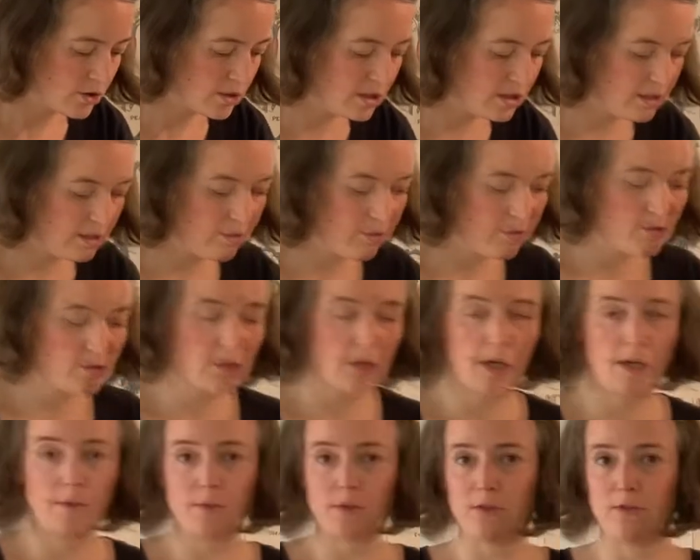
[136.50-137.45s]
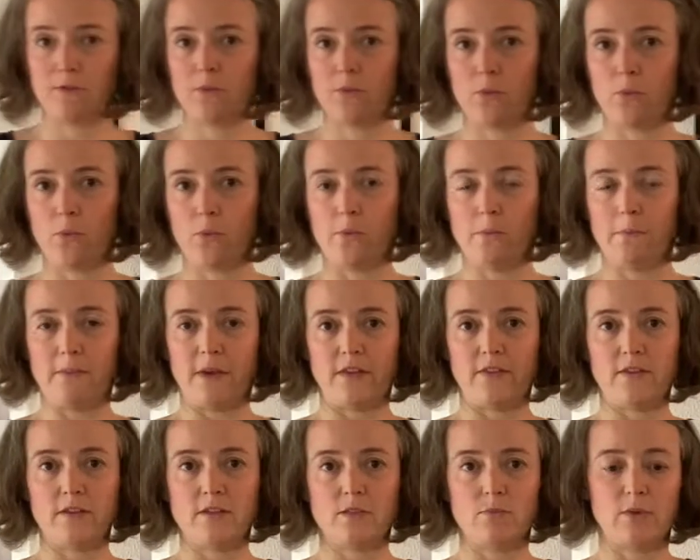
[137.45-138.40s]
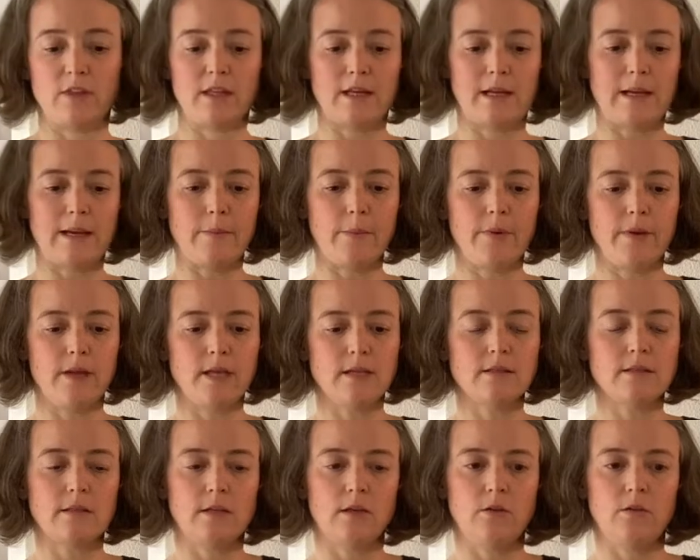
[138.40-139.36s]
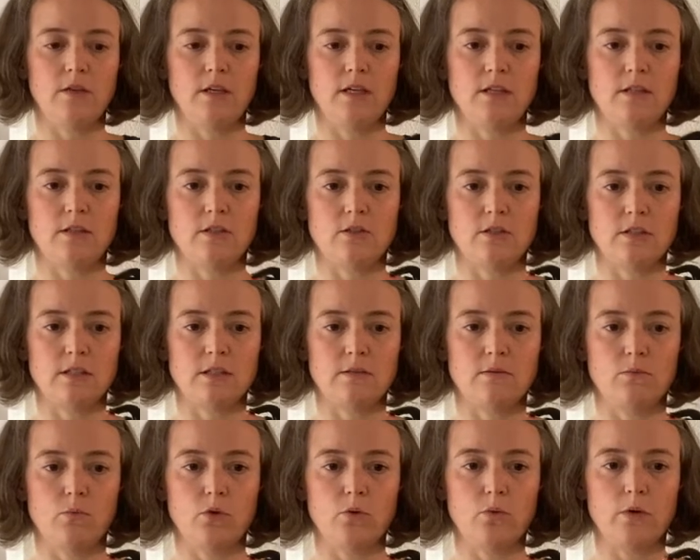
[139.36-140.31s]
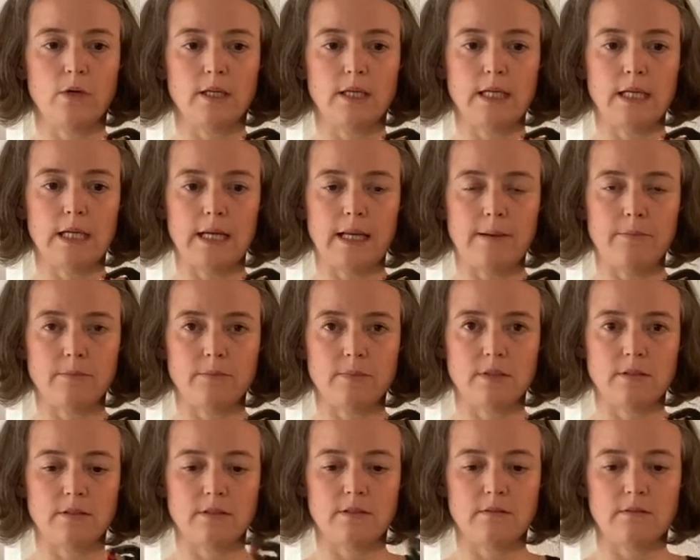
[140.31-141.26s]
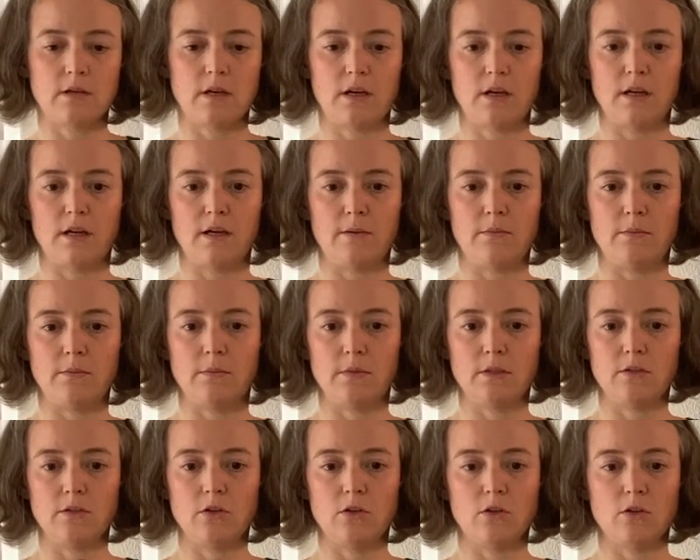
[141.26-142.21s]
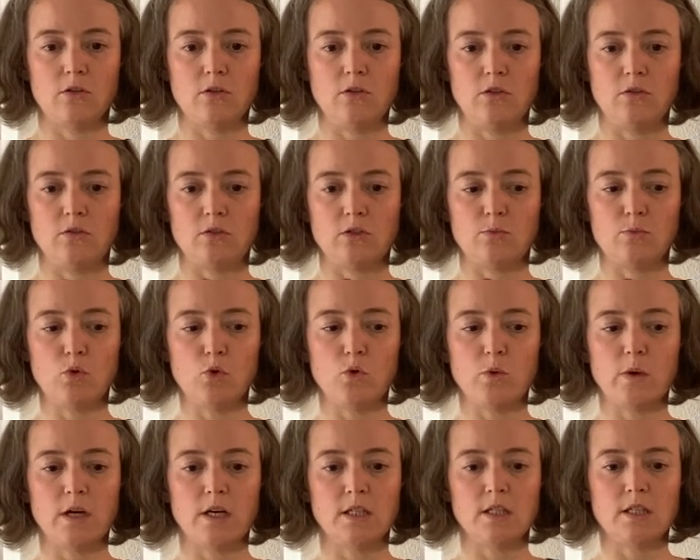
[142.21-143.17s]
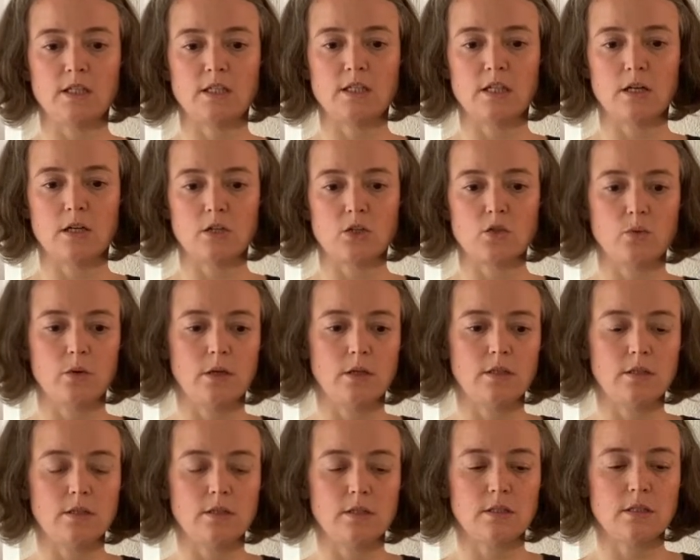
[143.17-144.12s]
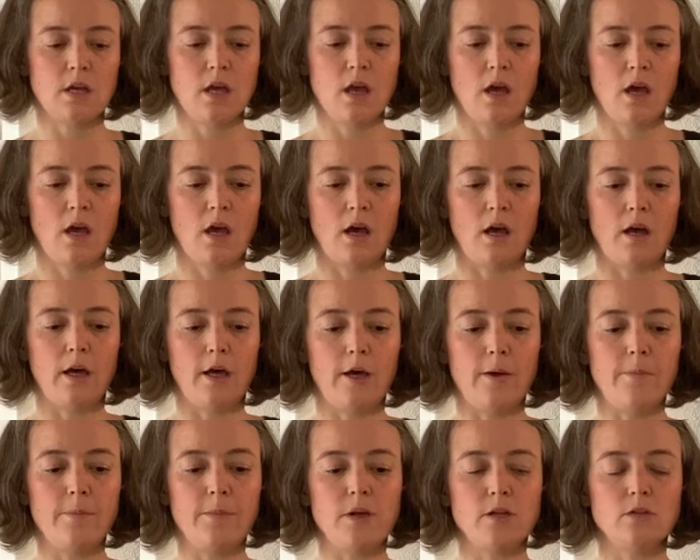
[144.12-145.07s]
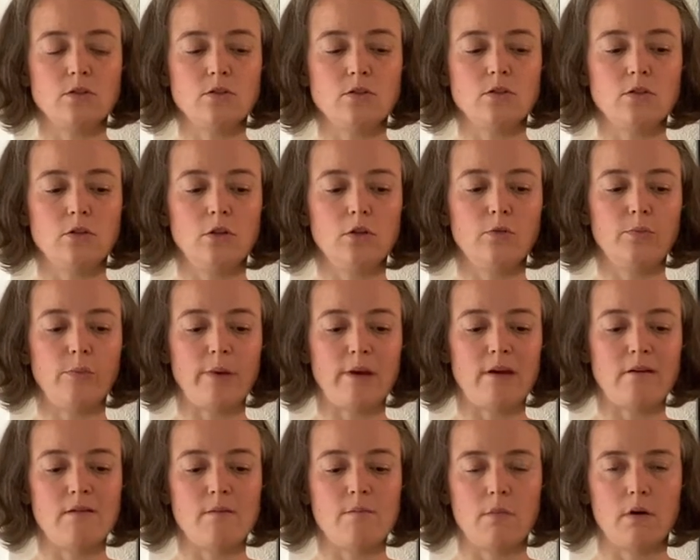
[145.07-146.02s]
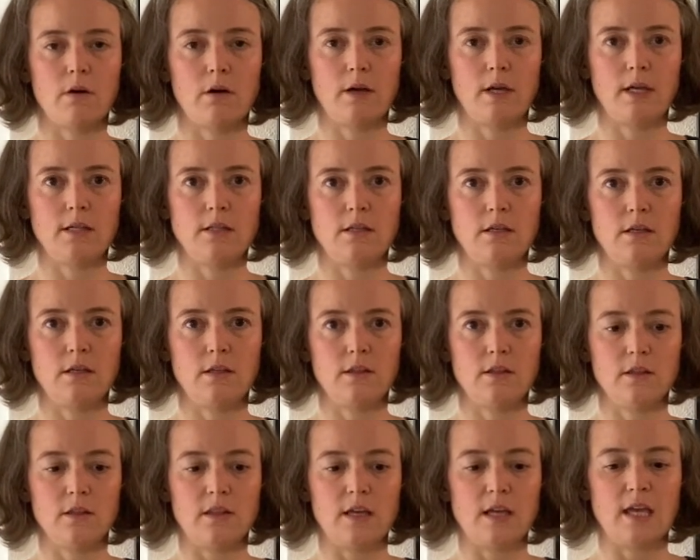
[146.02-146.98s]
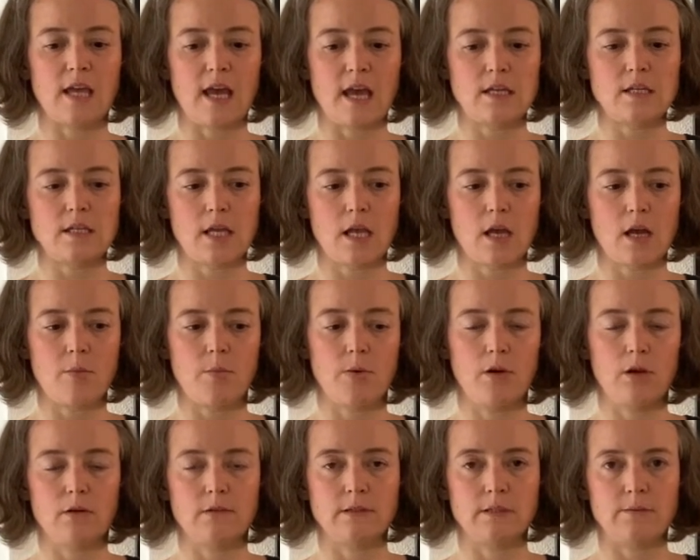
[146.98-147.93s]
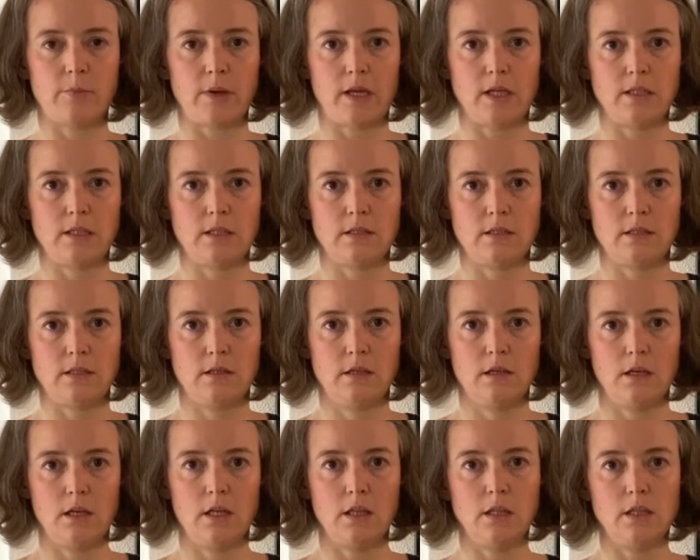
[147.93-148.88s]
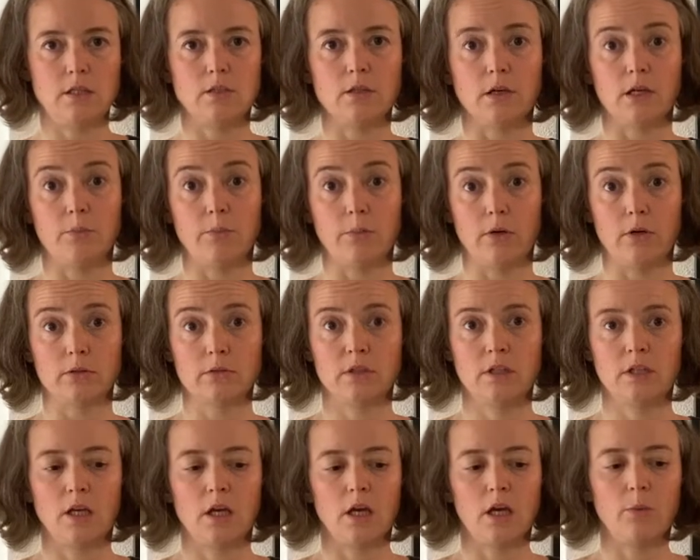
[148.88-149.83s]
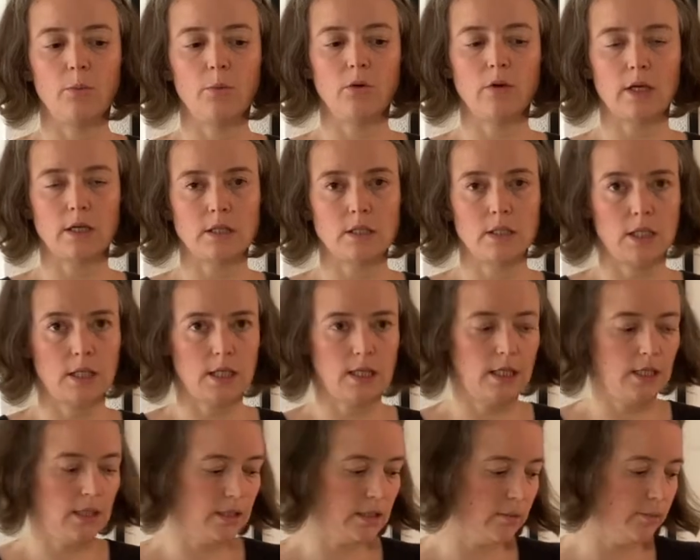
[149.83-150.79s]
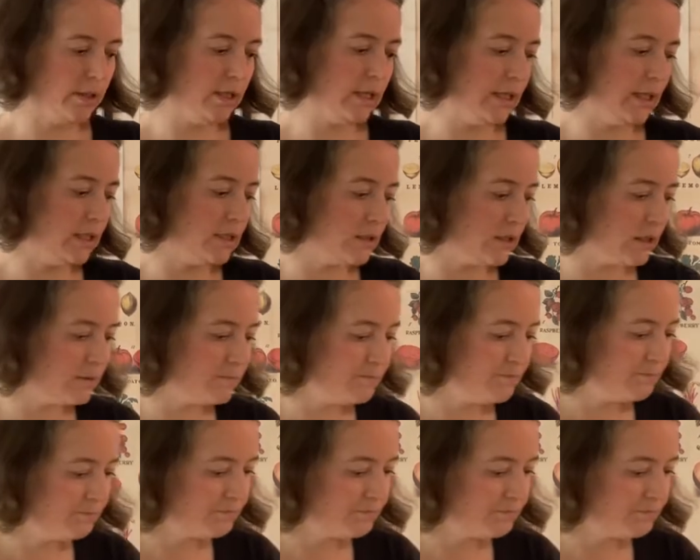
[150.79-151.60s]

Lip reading: Different types of methods with clamping. So these are just woodworking clamps. You can use small ones, large ones. Do bear in mind that they can take up a lot of space in the dye pot, and we'll get to that a little bit later.